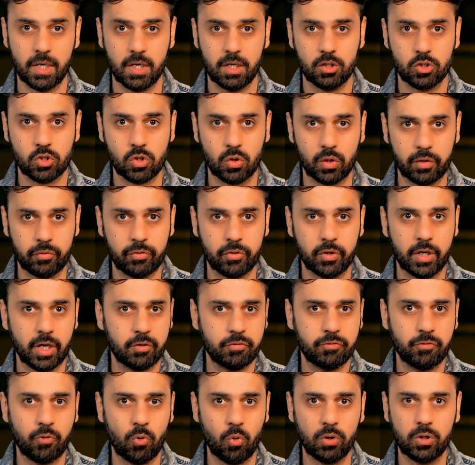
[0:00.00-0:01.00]
So if you get
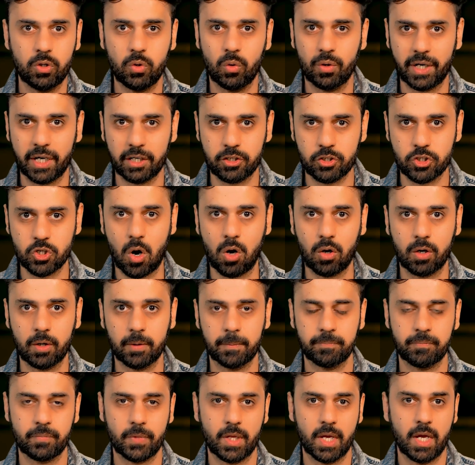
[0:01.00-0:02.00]
4, don't get shocked.
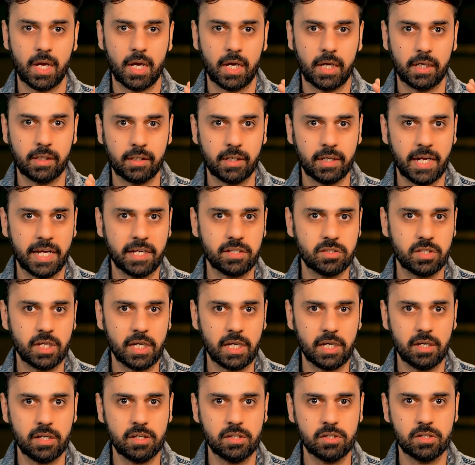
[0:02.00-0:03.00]
The next
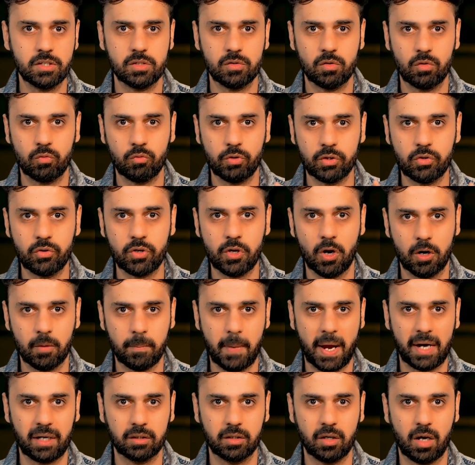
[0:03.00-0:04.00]
thing is, with reorder
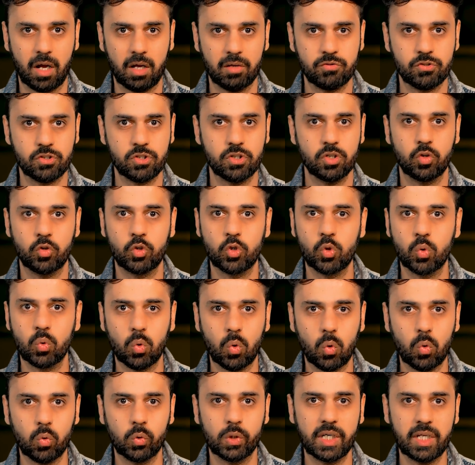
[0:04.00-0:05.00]
paragraphs, you
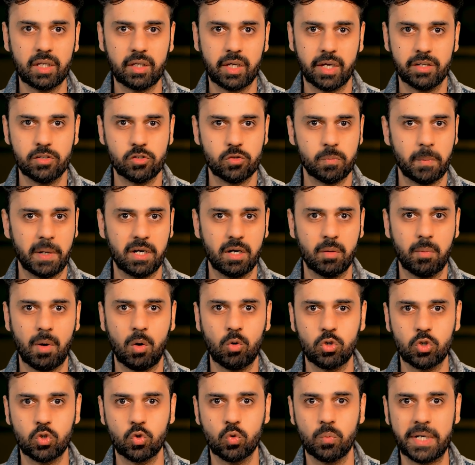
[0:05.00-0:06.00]
only can spend
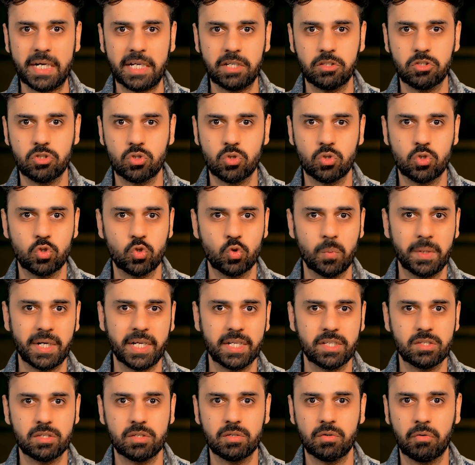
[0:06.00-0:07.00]
about 2 minutes to 2
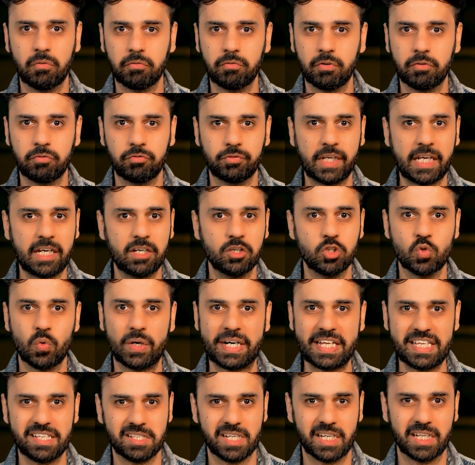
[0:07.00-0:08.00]
minutes, 15,
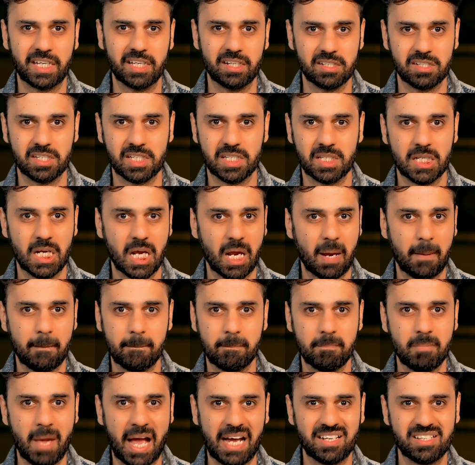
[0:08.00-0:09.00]
20 seconds,
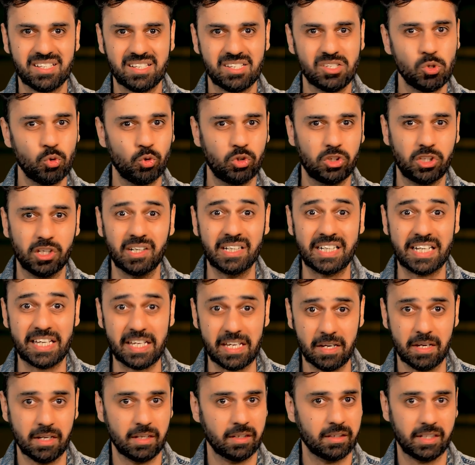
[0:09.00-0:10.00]
max to 30.
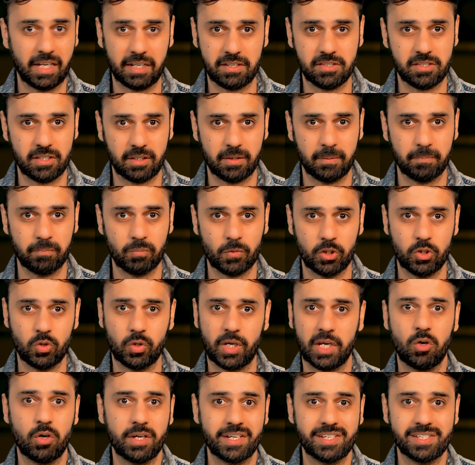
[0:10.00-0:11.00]
That's it. You
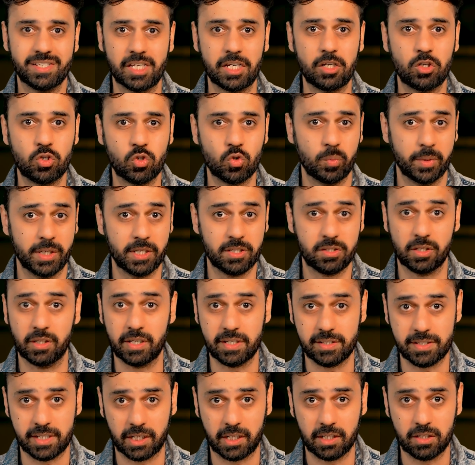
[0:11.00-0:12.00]
cannot exceed 2 minutes, 30
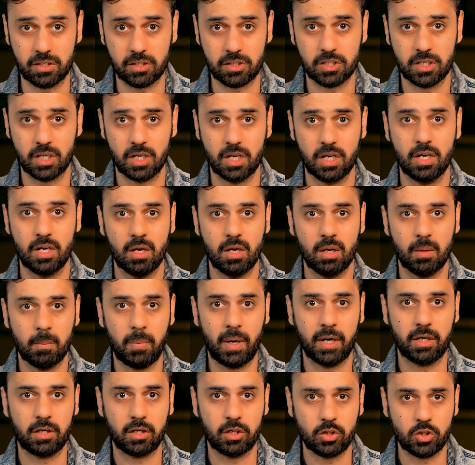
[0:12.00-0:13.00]
seconds.
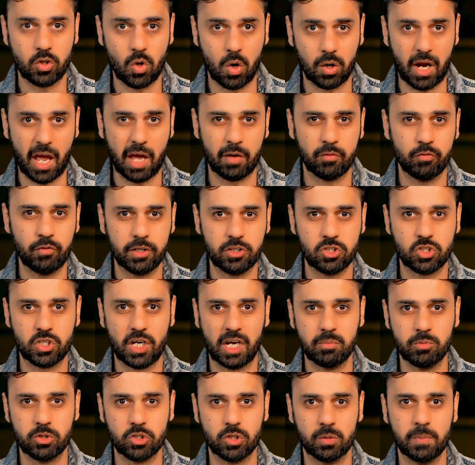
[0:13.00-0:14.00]
But your average
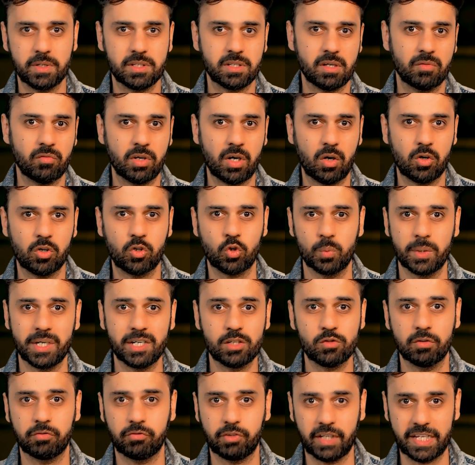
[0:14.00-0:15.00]
time should be somewhere around 2 minutes,
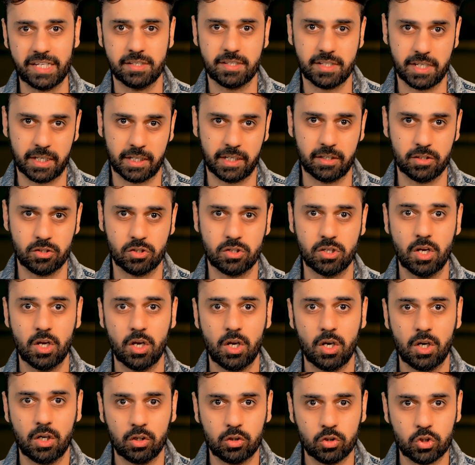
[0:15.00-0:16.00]
15 seconds,
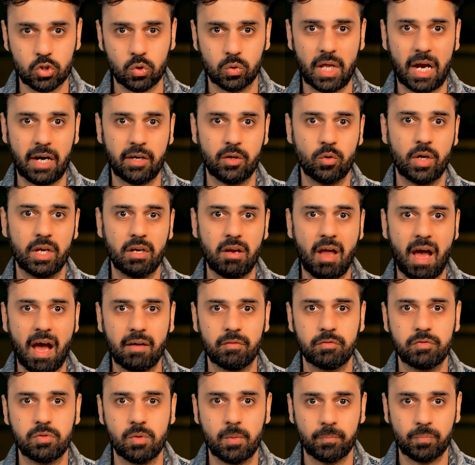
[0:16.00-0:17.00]
so that you can
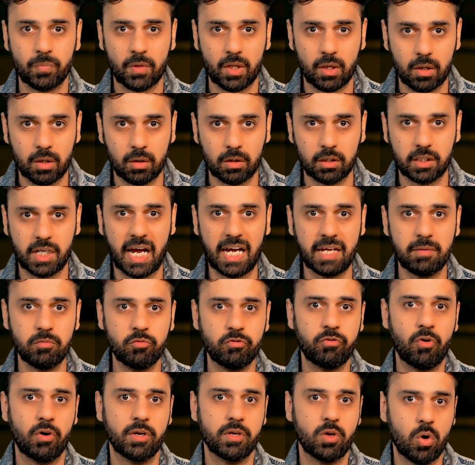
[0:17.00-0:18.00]
have time
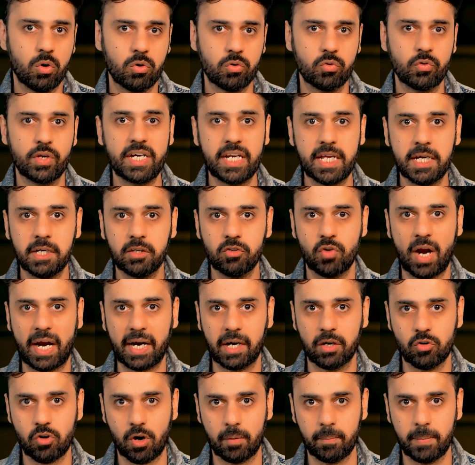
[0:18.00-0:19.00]
for your reading drag
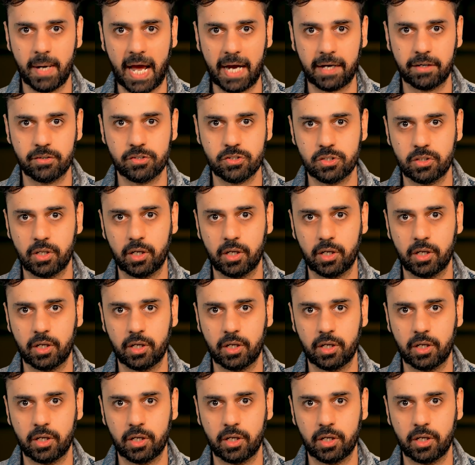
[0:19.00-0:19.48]
and drop blanks.